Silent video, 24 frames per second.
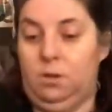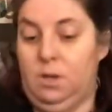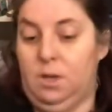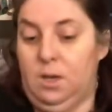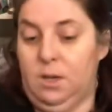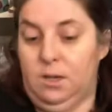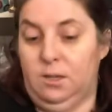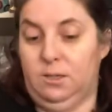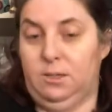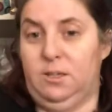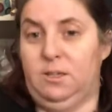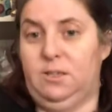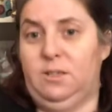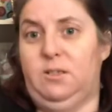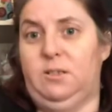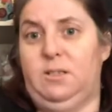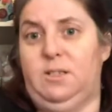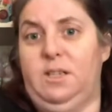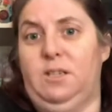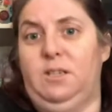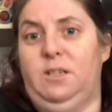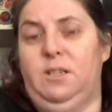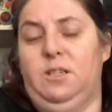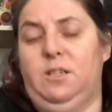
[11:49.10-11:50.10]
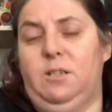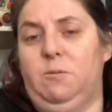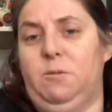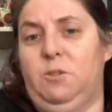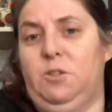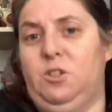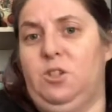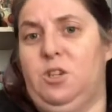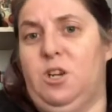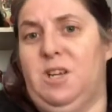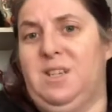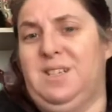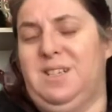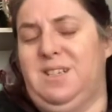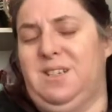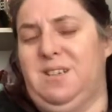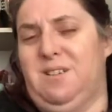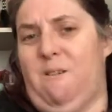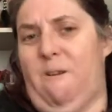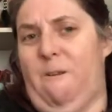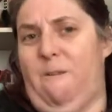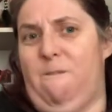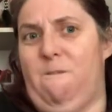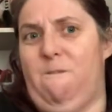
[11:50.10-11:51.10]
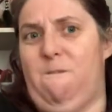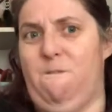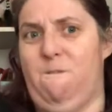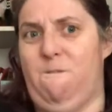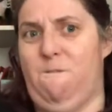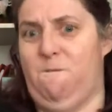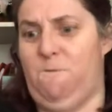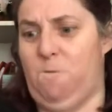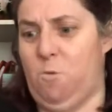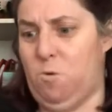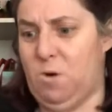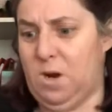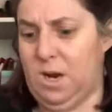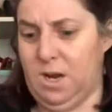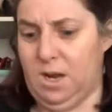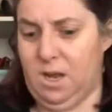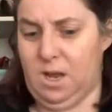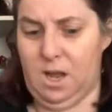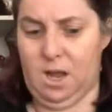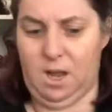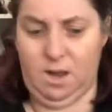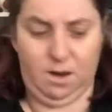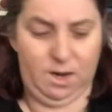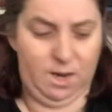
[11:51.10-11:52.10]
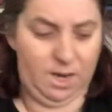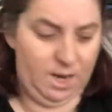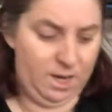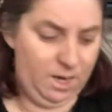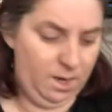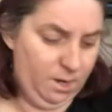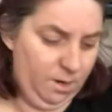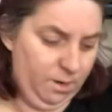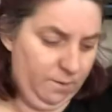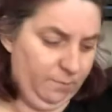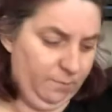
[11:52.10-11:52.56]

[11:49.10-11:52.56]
So as I said, this was just 14 count Ada